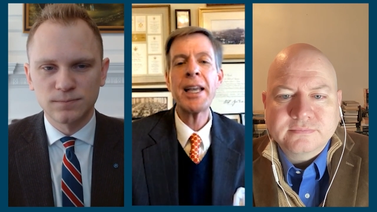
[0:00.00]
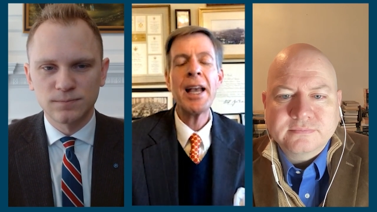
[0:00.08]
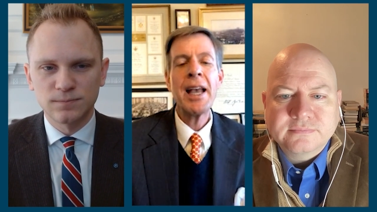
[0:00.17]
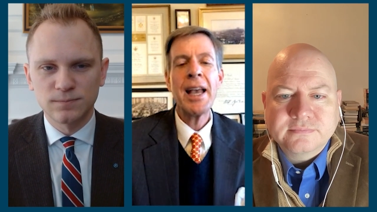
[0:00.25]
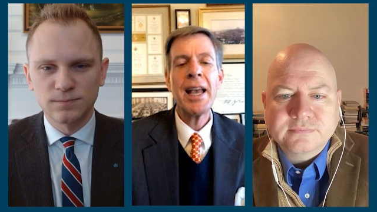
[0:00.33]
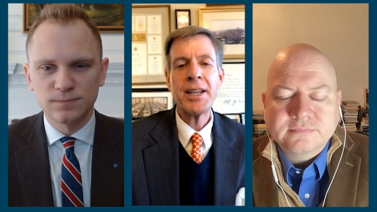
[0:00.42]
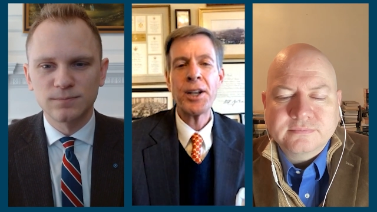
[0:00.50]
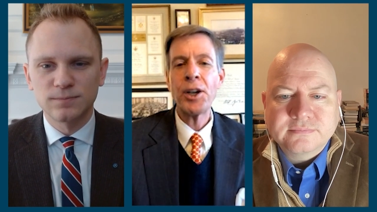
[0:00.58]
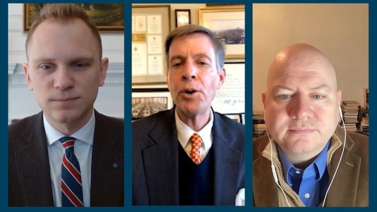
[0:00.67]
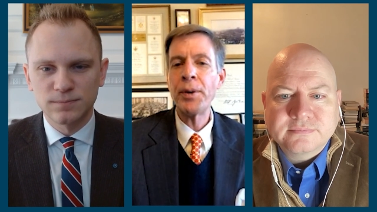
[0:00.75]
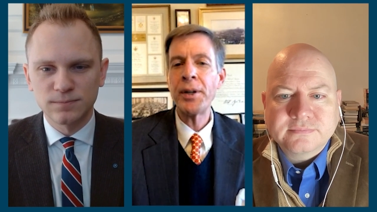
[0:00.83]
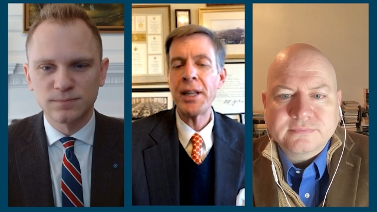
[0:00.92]
Speaker 1: It could go
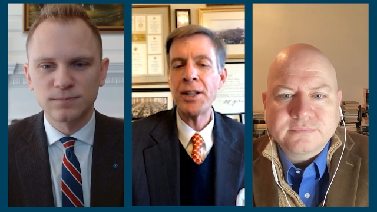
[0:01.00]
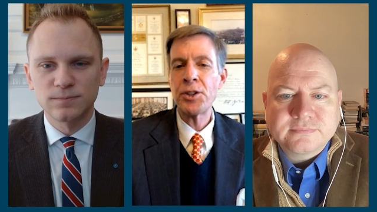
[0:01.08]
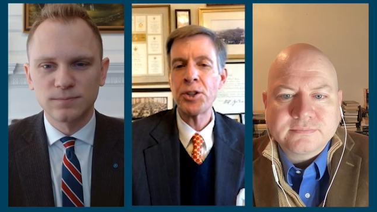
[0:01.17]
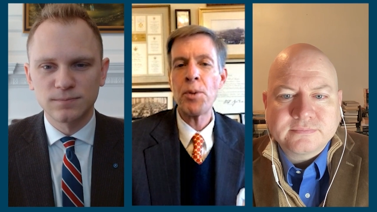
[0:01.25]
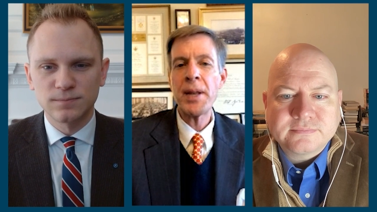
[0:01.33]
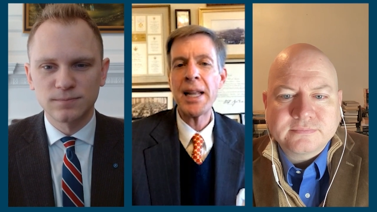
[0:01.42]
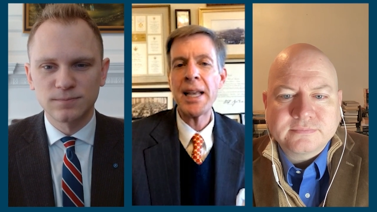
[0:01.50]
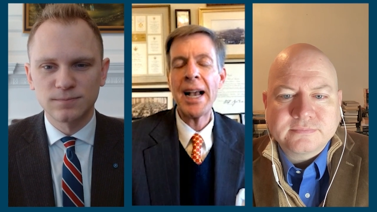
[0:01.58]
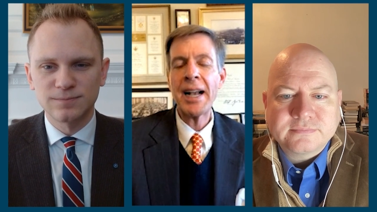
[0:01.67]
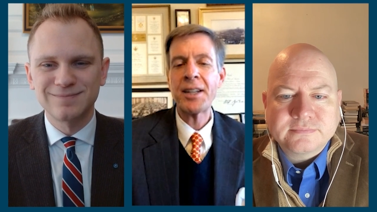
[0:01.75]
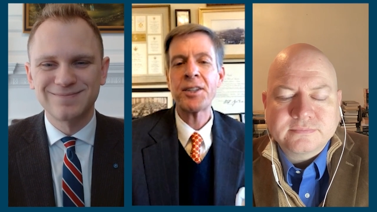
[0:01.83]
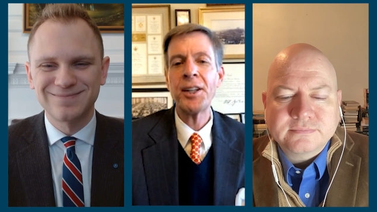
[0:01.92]
in, in so many
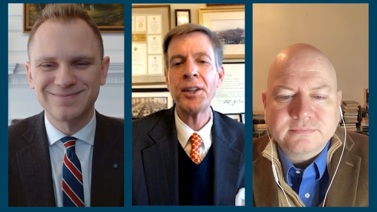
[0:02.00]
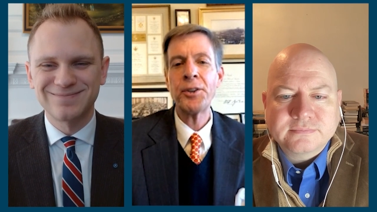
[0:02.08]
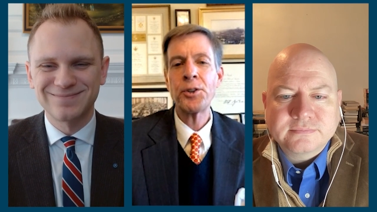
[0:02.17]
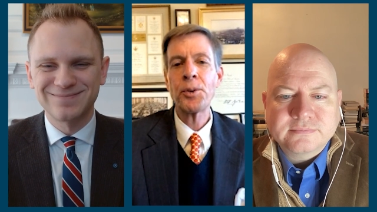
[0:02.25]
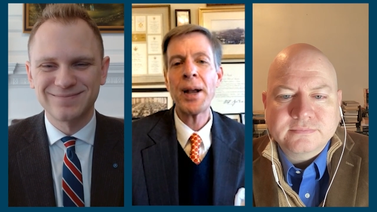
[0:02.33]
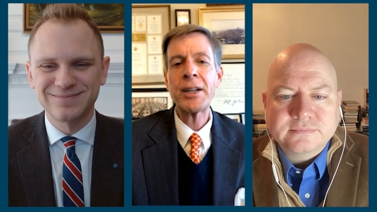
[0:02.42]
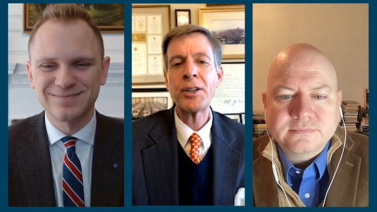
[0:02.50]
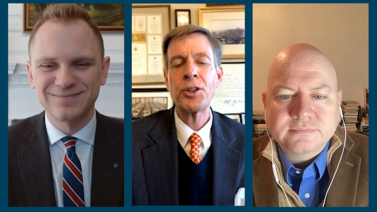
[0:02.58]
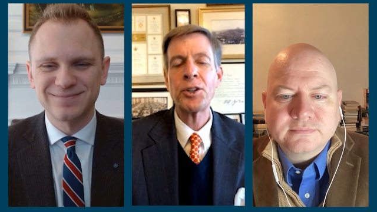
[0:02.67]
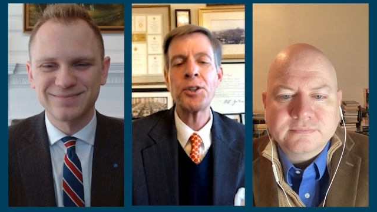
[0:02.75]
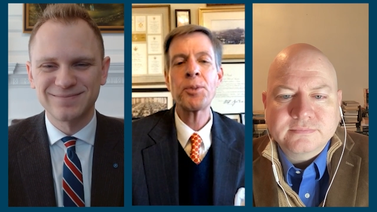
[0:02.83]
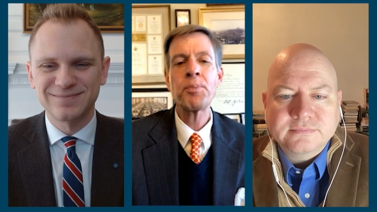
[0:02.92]
excellent directions,
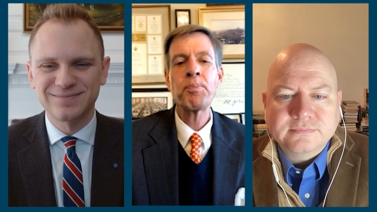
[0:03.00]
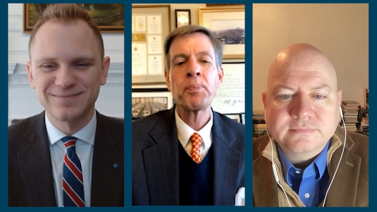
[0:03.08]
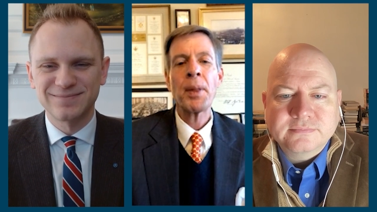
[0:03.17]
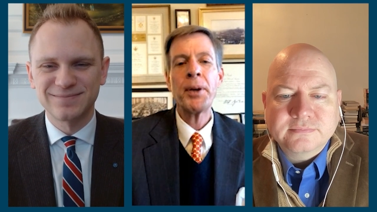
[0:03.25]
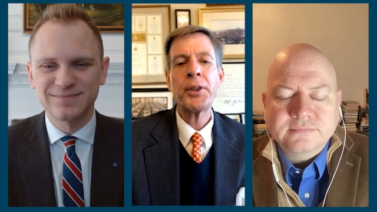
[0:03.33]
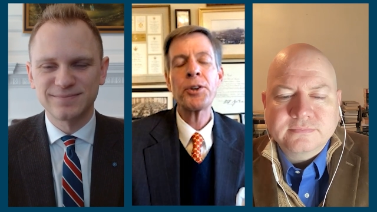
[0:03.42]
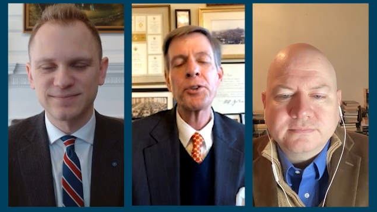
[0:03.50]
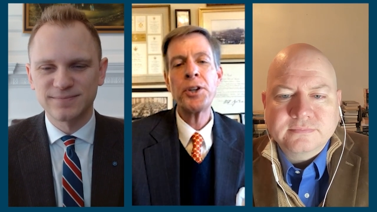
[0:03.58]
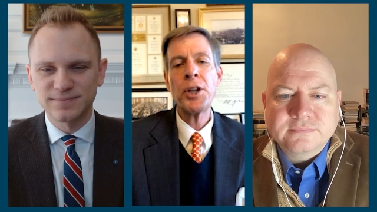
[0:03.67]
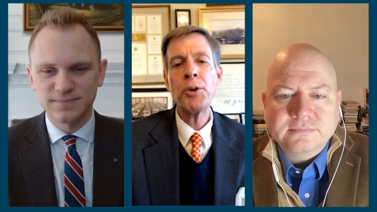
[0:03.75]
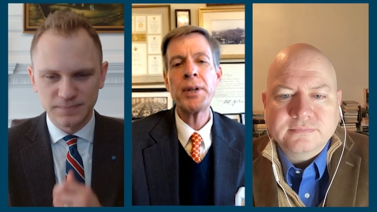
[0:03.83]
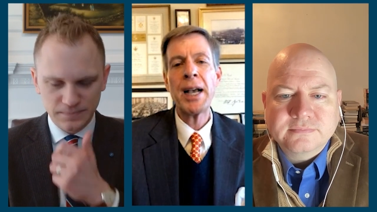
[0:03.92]
but there's no
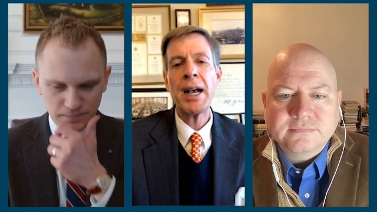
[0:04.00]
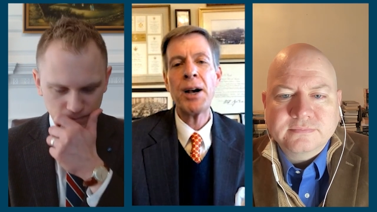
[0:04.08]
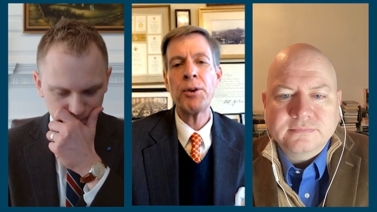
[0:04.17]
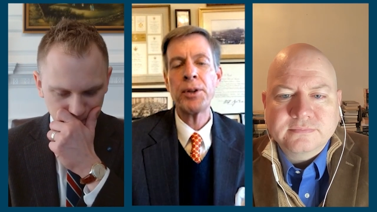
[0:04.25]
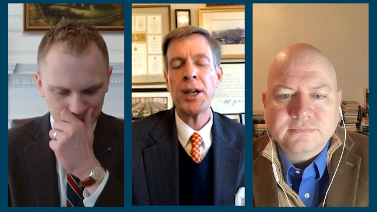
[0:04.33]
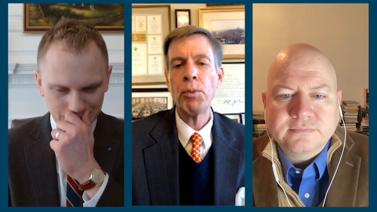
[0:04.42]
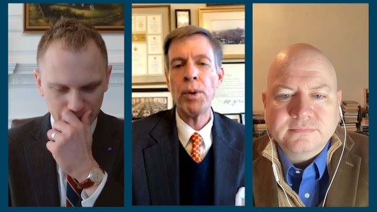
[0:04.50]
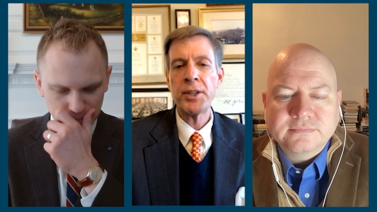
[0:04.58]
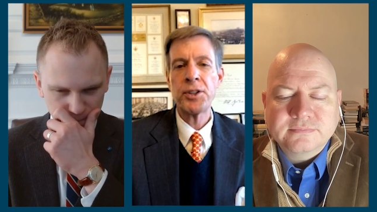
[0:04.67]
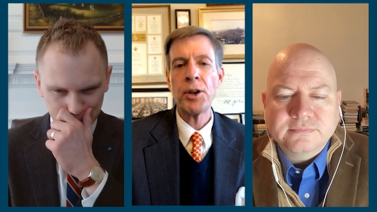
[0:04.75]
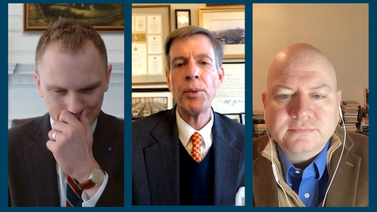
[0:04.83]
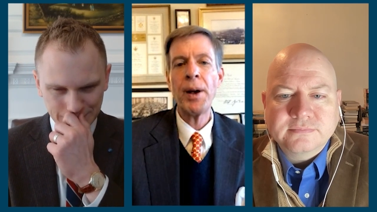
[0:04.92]
doubt uh,
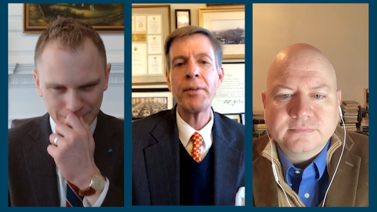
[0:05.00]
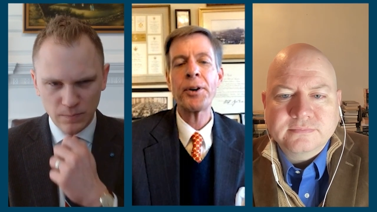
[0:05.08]
whatsoever.